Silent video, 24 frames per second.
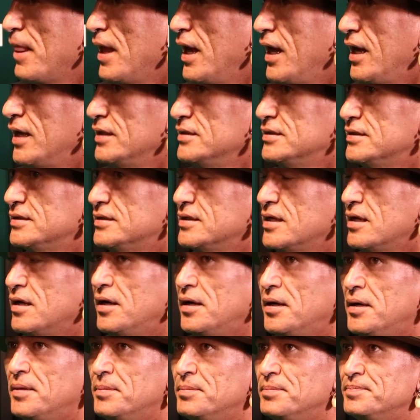has,
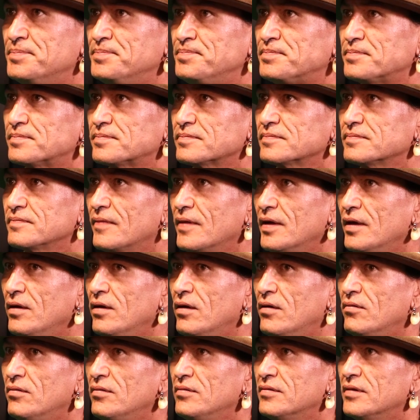the
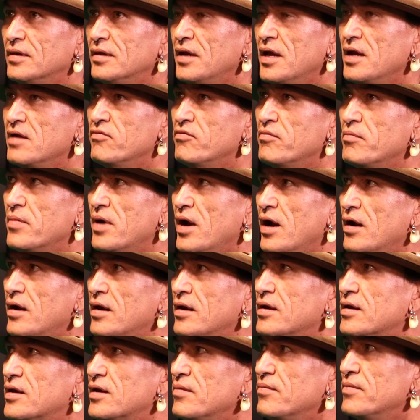Native
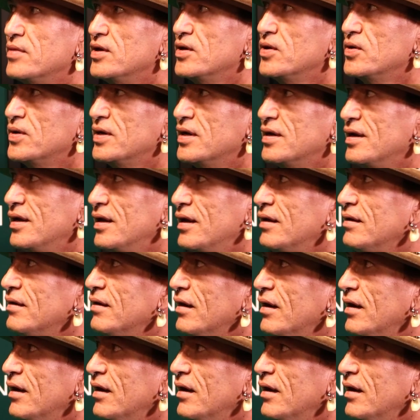American community